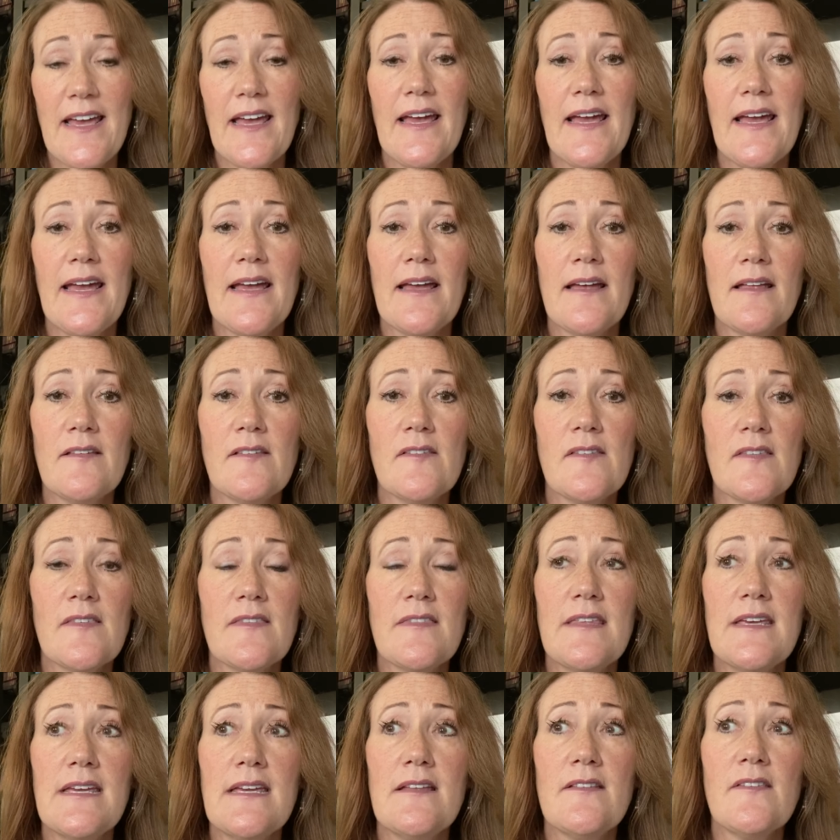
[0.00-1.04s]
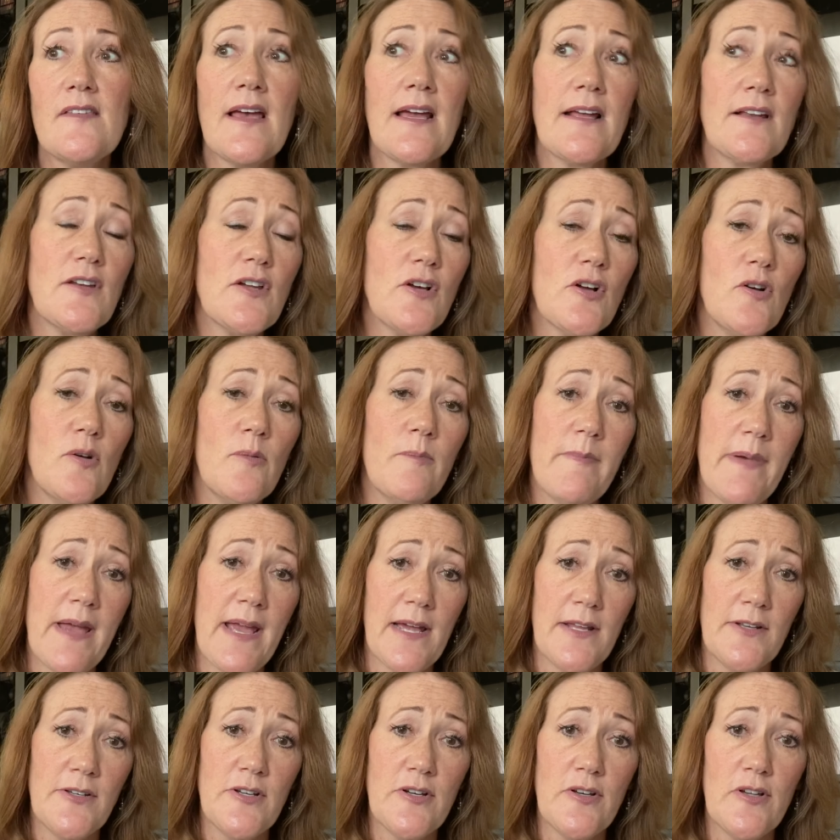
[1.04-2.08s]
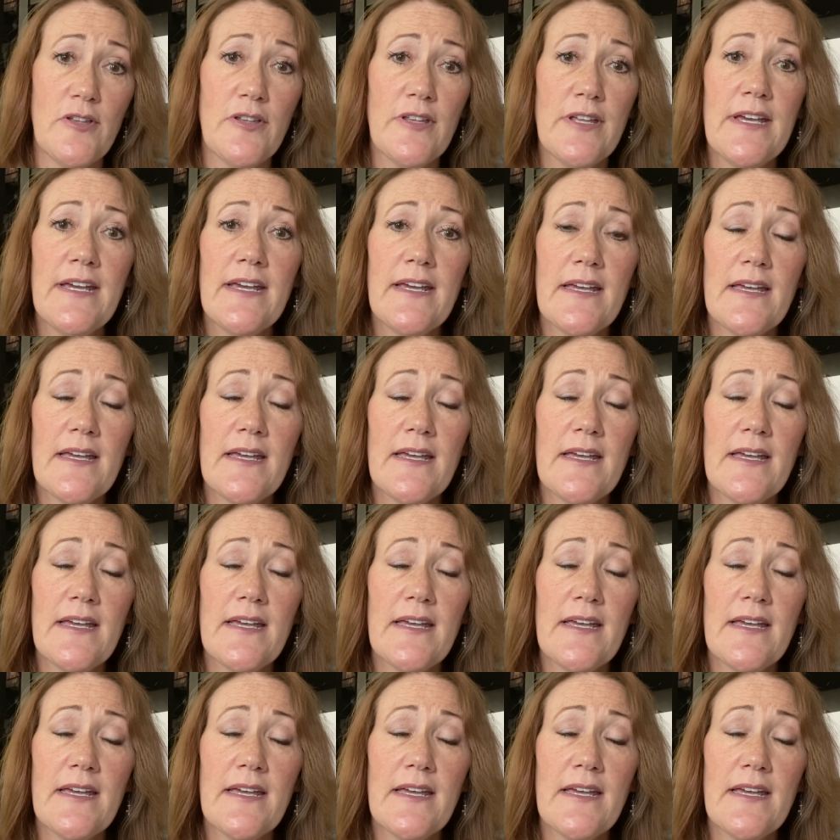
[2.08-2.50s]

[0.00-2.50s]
and the technical manual